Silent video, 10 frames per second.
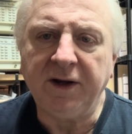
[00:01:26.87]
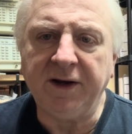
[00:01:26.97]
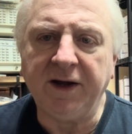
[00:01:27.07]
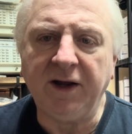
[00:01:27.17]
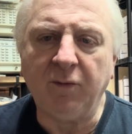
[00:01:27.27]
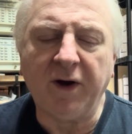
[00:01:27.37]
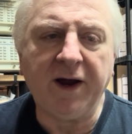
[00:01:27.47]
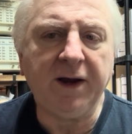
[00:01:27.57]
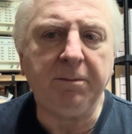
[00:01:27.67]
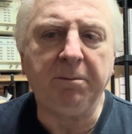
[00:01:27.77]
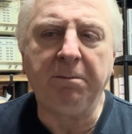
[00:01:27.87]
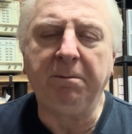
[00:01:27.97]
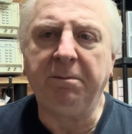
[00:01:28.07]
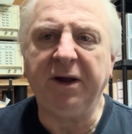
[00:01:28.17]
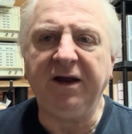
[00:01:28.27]
in any way
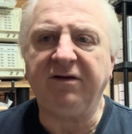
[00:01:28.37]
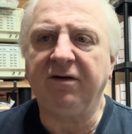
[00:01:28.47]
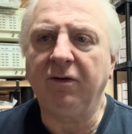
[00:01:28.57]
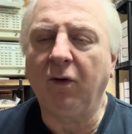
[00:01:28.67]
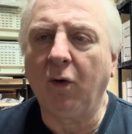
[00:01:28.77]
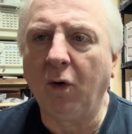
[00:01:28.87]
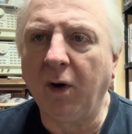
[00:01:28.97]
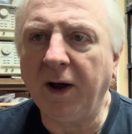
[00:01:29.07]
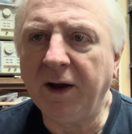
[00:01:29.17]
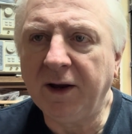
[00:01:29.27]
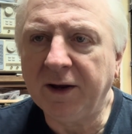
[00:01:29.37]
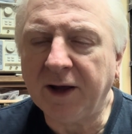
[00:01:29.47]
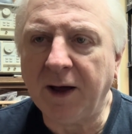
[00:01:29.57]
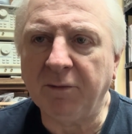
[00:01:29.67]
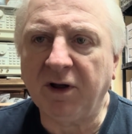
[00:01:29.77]
beat or
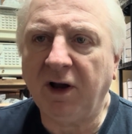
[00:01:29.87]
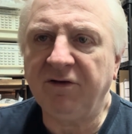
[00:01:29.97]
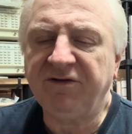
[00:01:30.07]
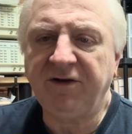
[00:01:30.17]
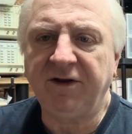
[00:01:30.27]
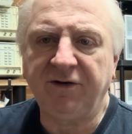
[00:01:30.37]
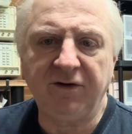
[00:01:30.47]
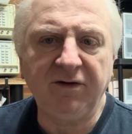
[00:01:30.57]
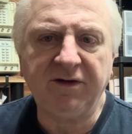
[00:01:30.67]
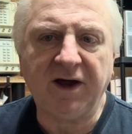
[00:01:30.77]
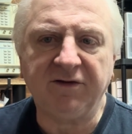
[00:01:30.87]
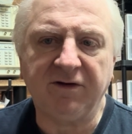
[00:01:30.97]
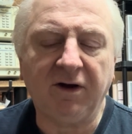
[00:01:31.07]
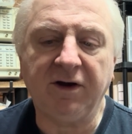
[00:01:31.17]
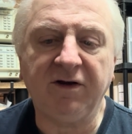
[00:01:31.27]
come close to the
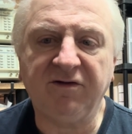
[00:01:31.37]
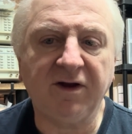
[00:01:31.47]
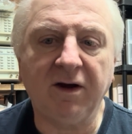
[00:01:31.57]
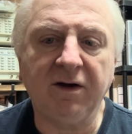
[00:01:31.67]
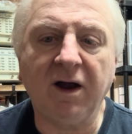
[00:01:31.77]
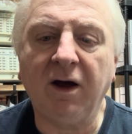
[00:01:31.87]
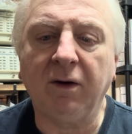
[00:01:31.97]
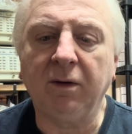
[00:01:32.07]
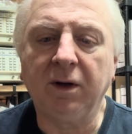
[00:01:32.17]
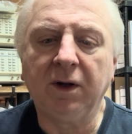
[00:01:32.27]
2000. I just don't know.